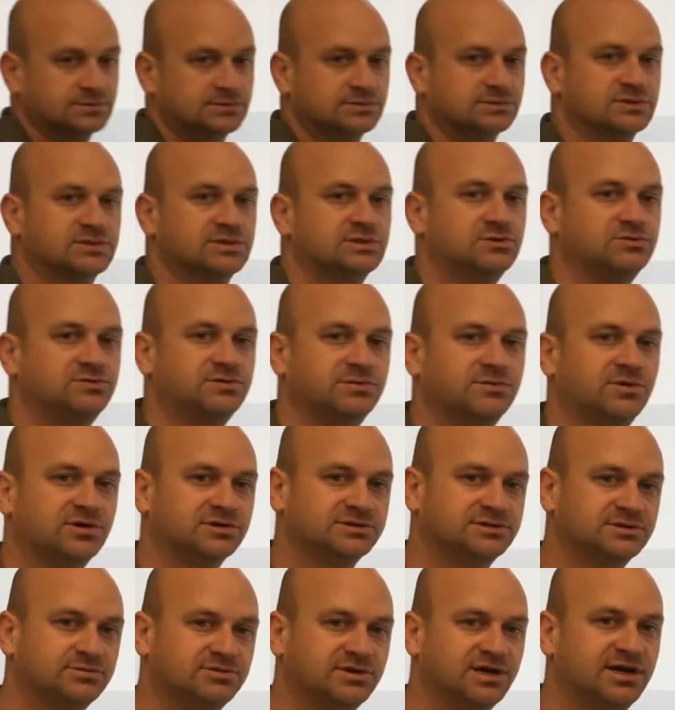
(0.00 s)
So if we
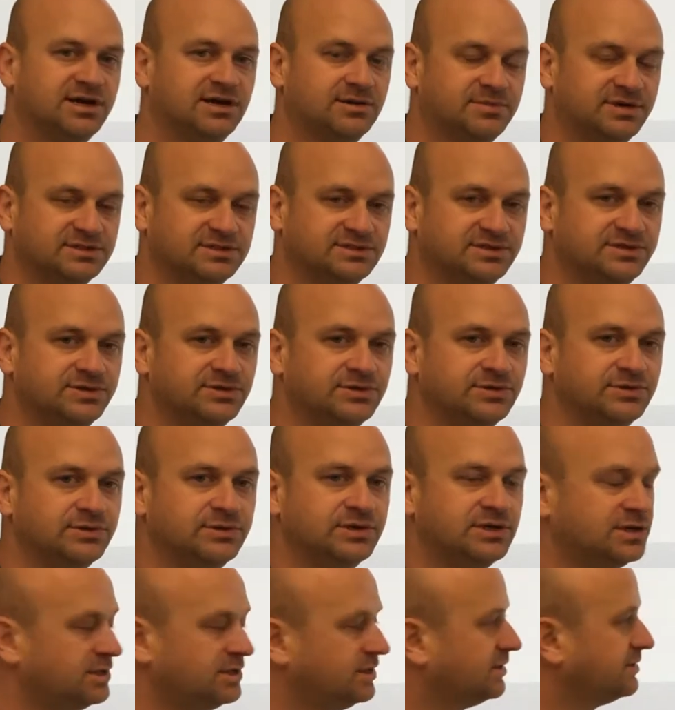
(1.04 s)
multiply it by 2,
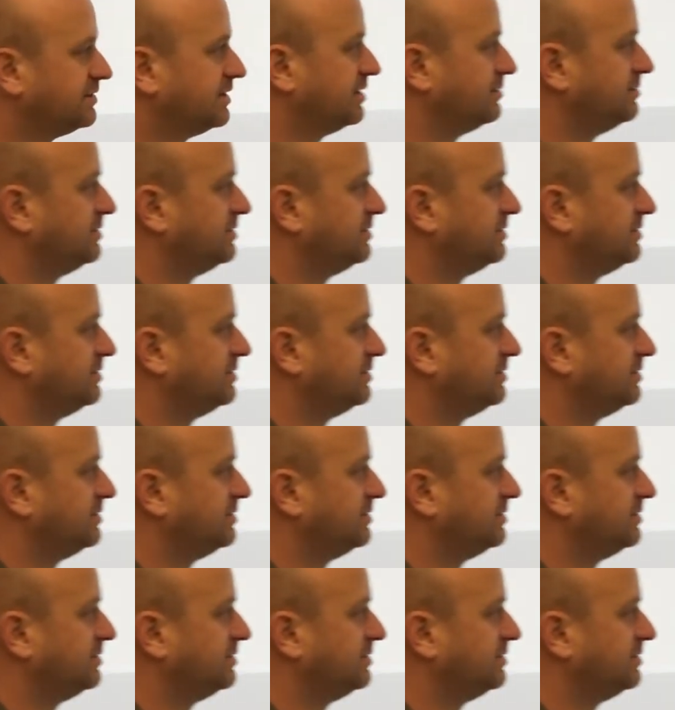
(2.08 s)
that